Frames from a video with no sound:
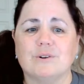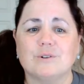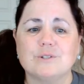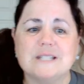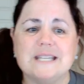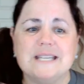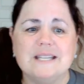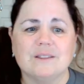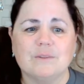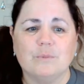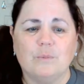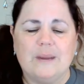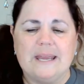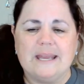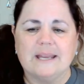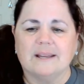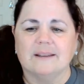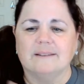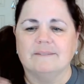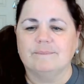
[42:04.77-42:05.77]
13th
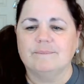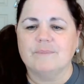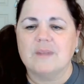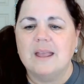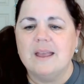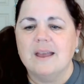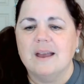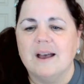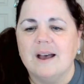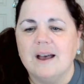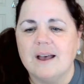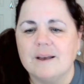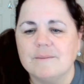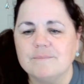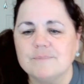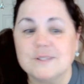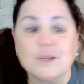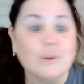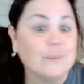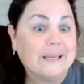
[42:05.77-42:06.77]
week.
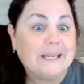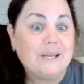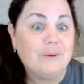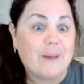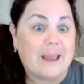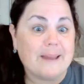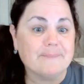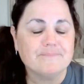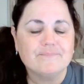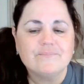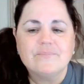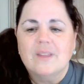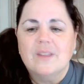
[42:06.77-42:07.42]
So anyway,